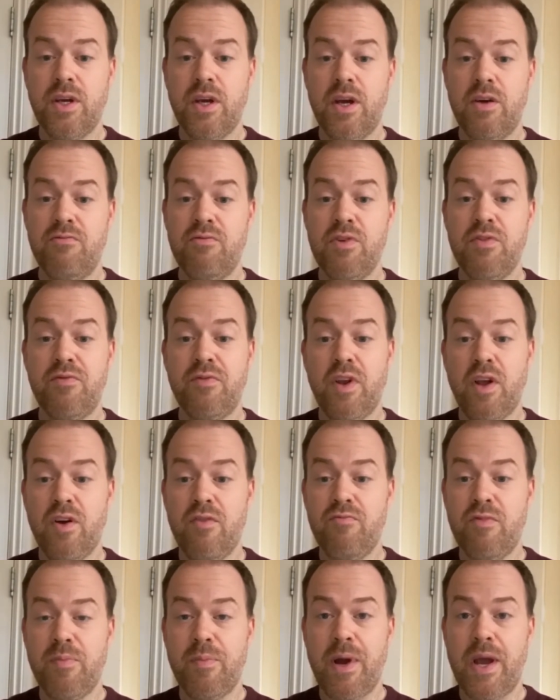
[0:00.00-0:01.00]
roof
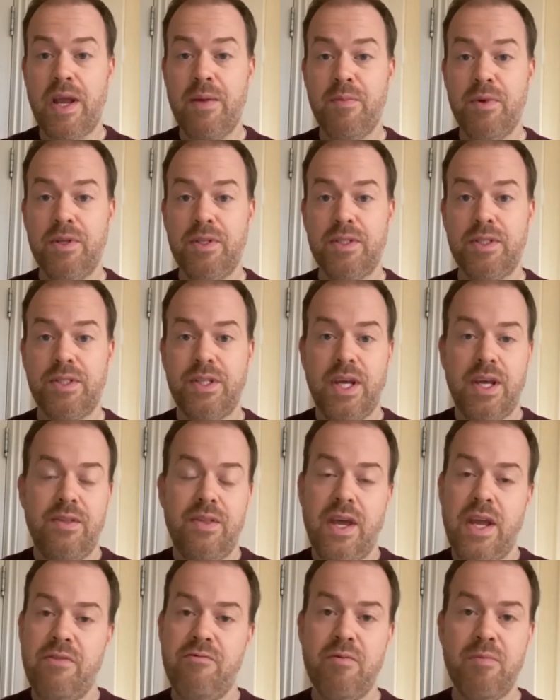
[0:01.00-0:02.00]
loan repayments,
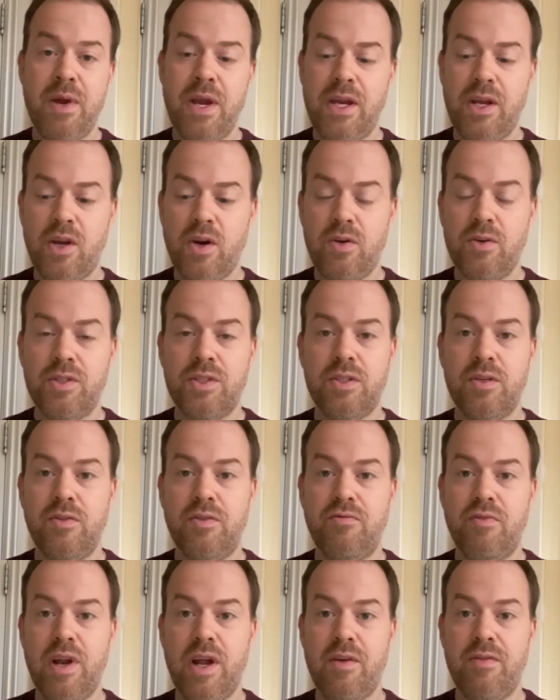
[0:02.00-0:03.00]
they remain constant
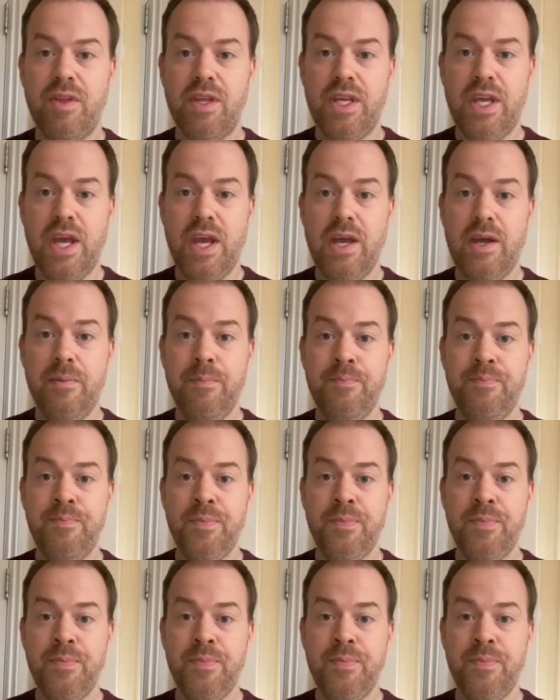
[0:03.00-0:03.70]
throughout the year.